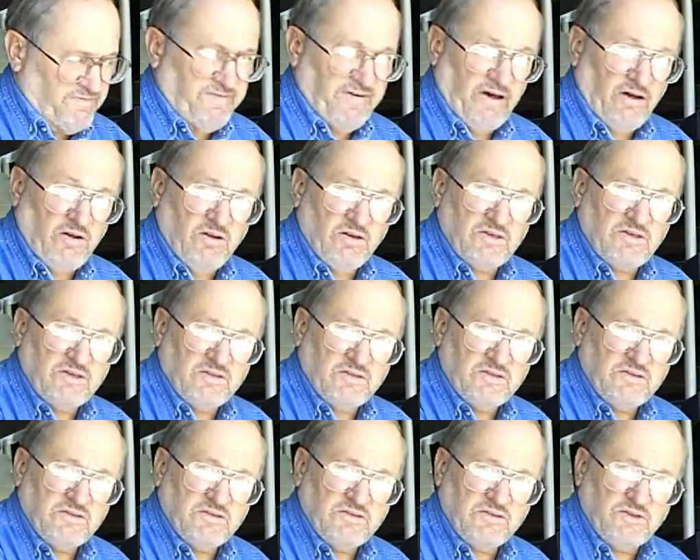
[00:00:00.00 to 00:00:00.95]
felt
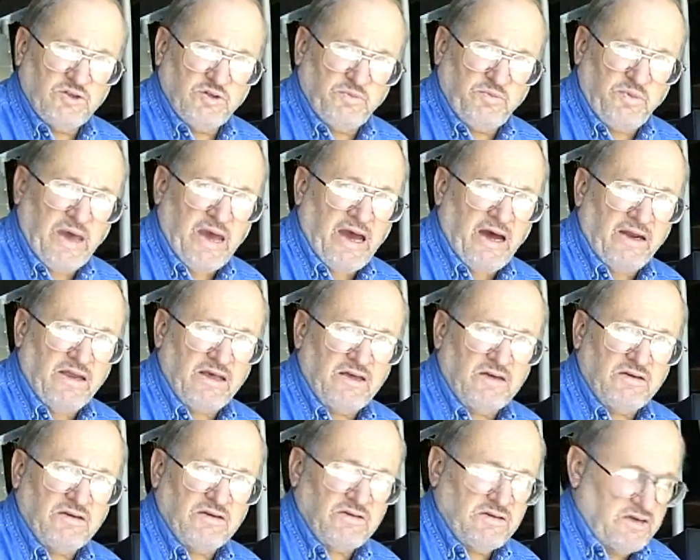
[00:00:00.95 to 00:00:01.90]
to pad it,
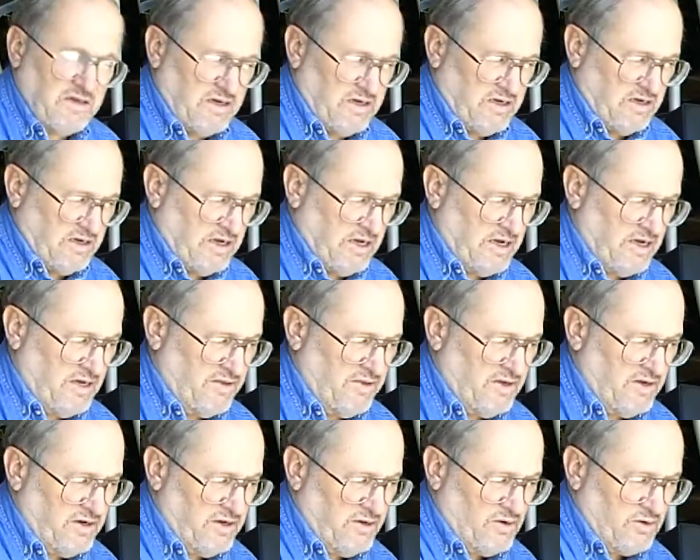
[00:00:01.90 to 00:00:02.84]
and
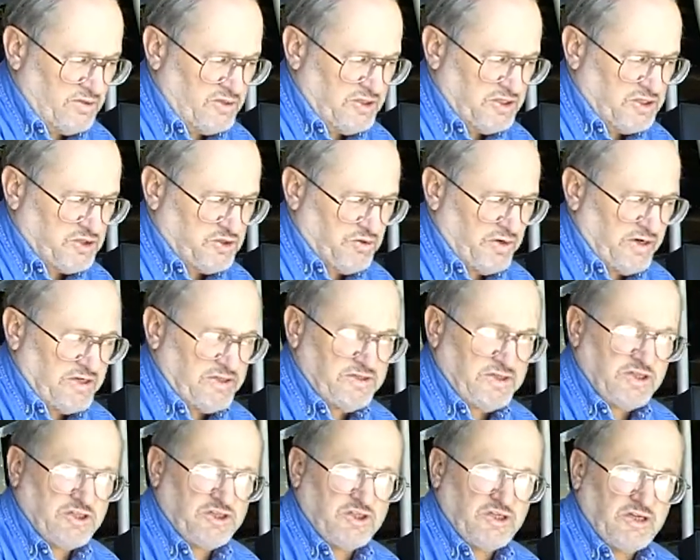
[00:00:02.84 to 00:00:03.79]
then it'll just
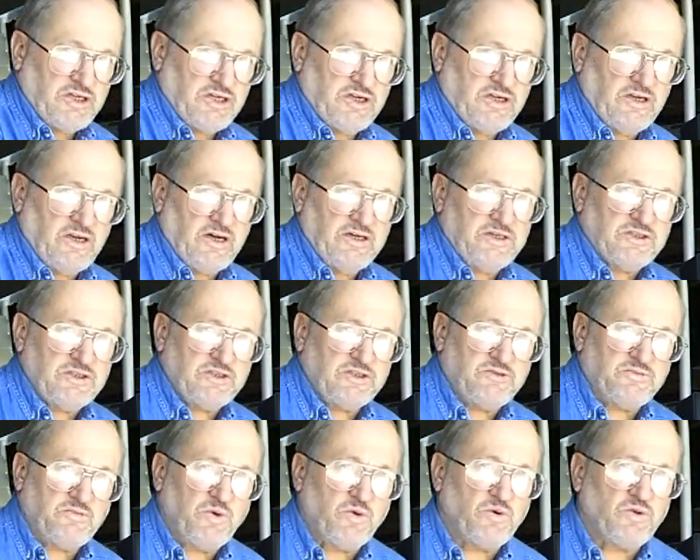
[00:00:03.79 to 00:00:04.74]
transition in nice and
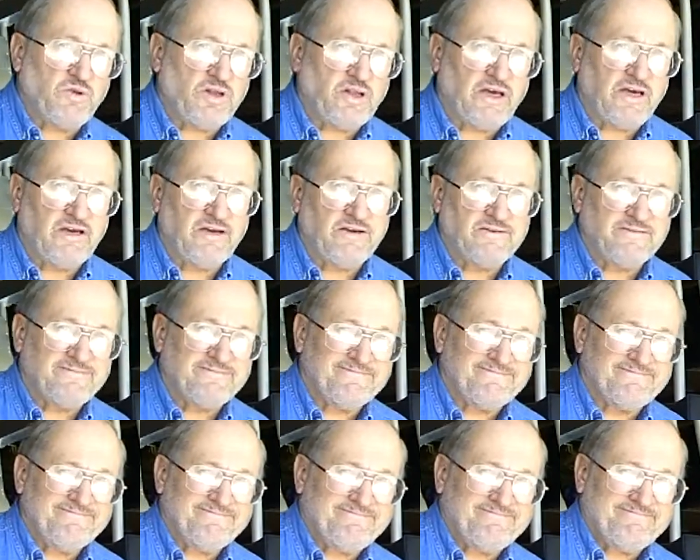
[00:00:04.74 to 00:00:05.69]
smoothly.
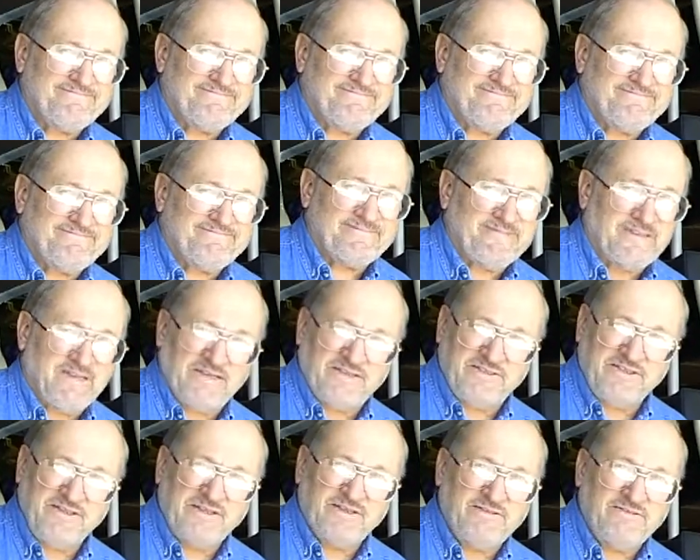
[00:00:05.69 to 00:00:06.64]
And
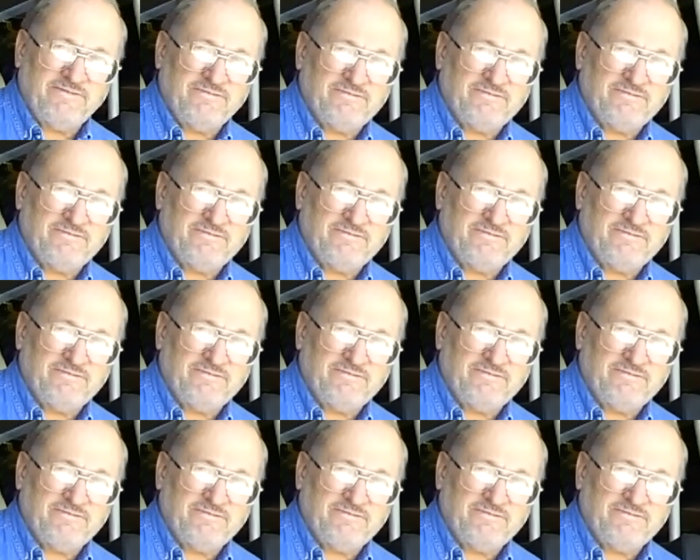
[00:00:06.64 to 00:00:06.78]
that's it.